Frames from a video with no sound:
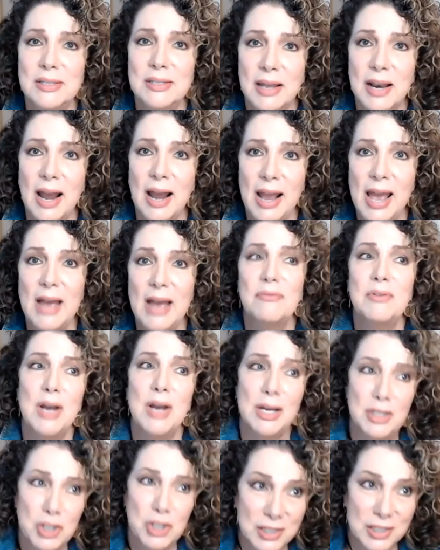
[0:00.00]
that I have,
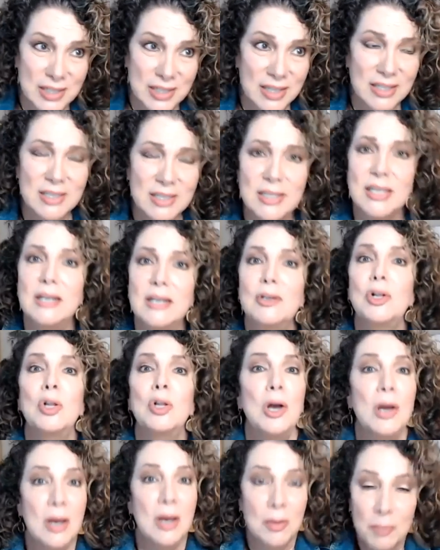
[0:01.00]
not just the skill,
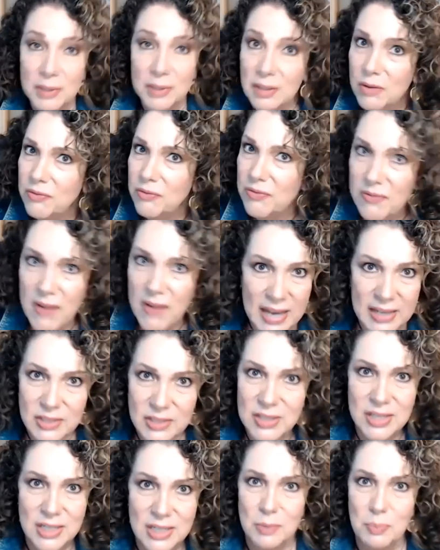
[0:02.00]
but the
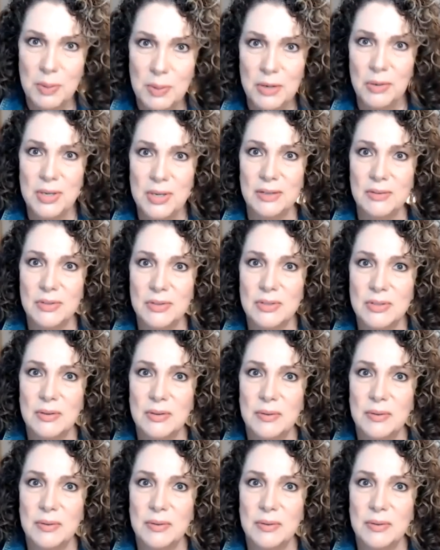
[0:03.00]
vast experience